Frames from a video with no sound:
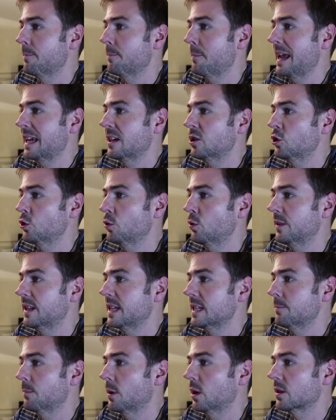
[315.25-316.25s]
Make sure
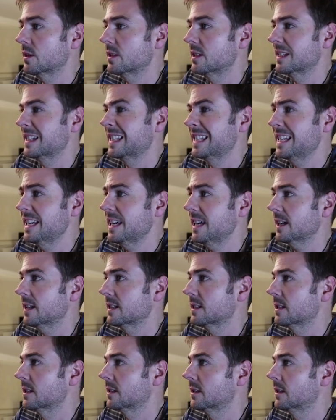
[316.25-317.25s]
these boxes are
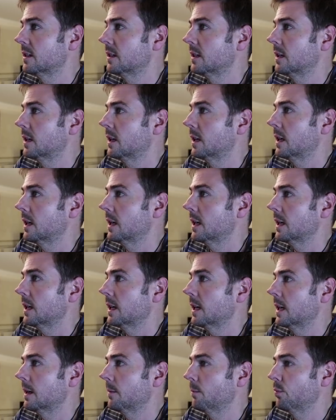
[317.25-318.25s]
ticked
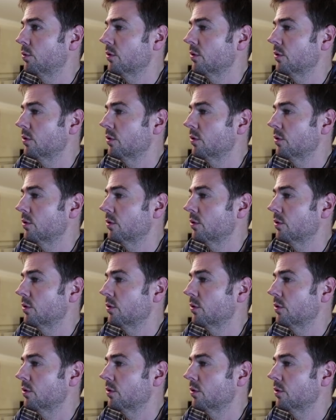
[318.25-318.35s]
and